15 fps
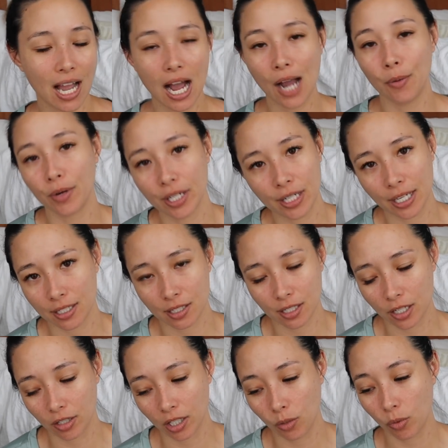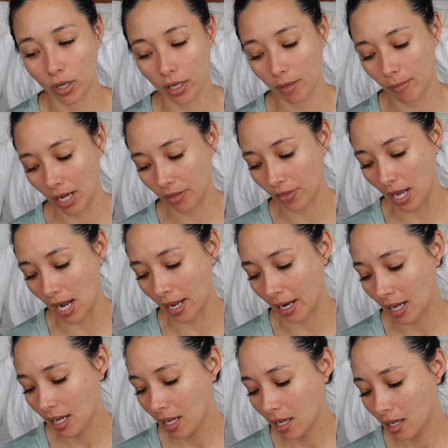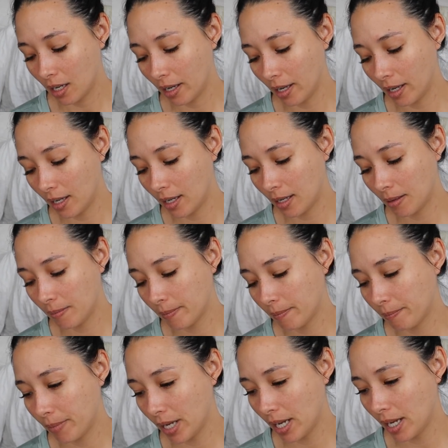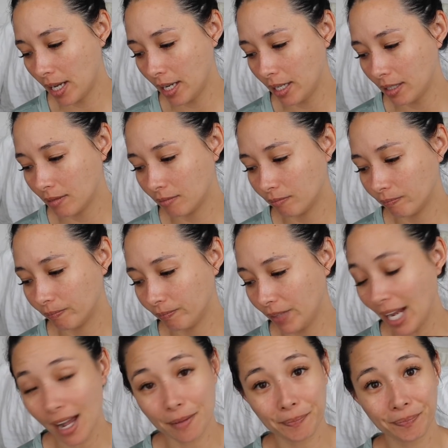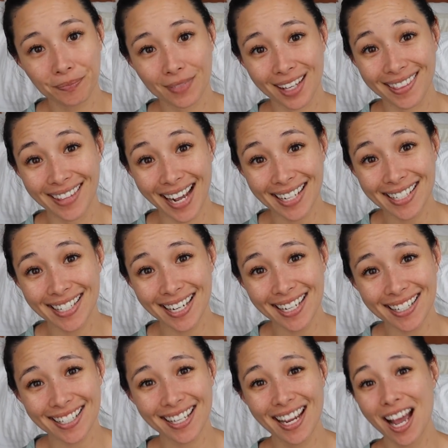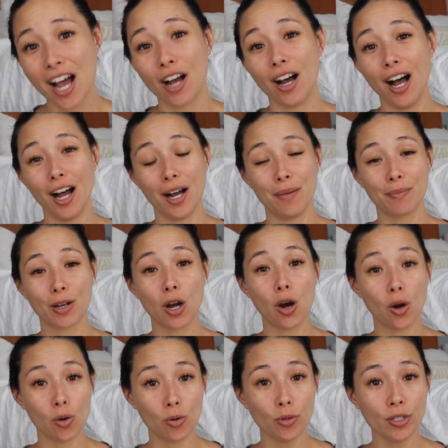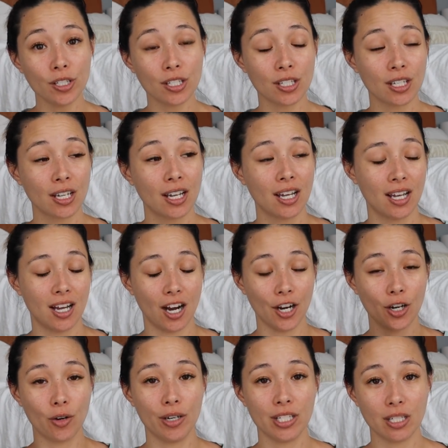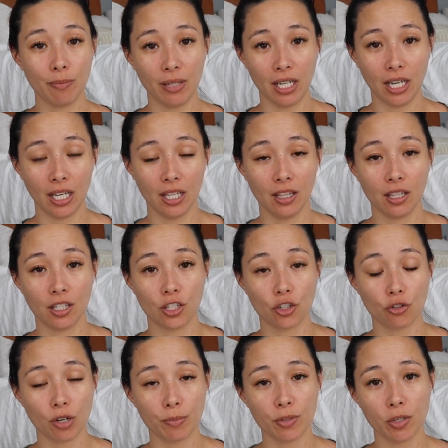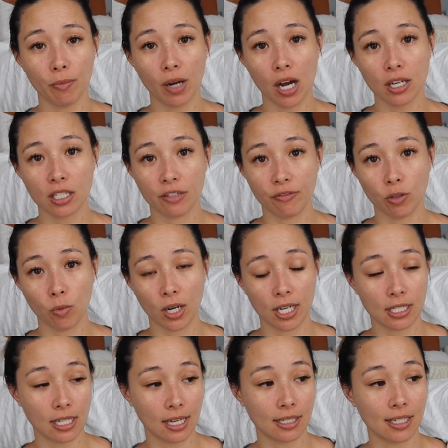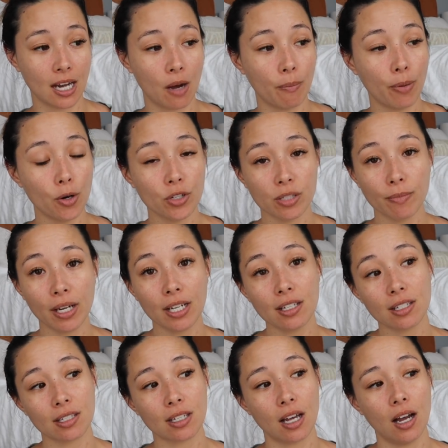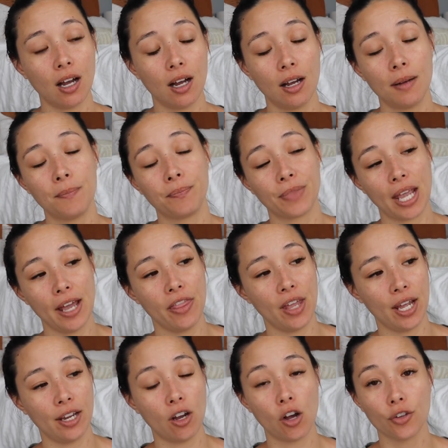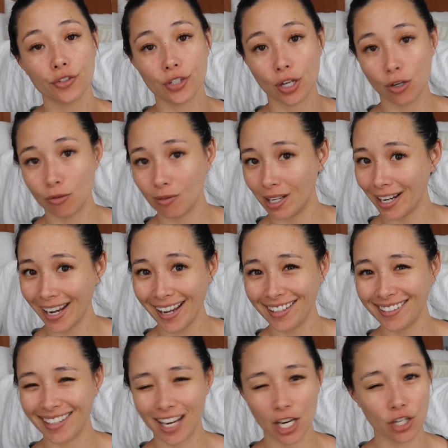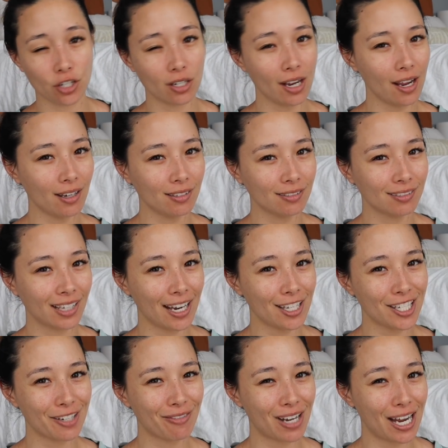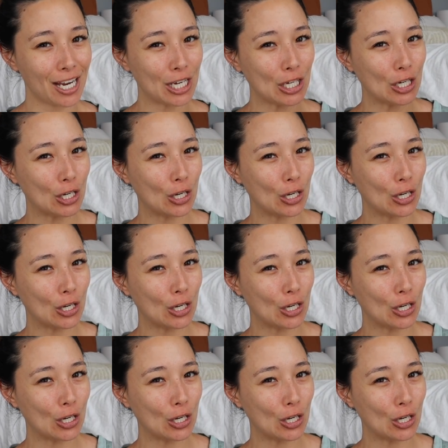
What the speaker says: I wouldn't necessarily worry about that. But yeah, that's it. Codes are going to be in the description box if you want to test out Postmates. And then also, again, Asia Dang, Casetify